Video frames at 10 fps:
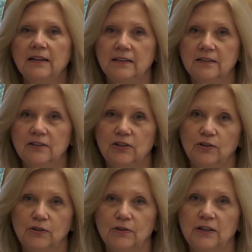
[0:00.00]
get
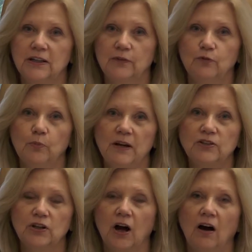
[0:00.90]
to get
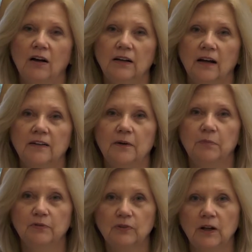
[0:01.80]
information on a
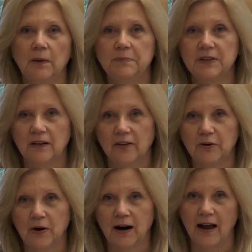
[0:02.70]
number of clubs and
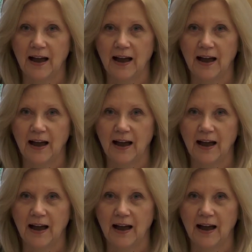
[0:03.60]
other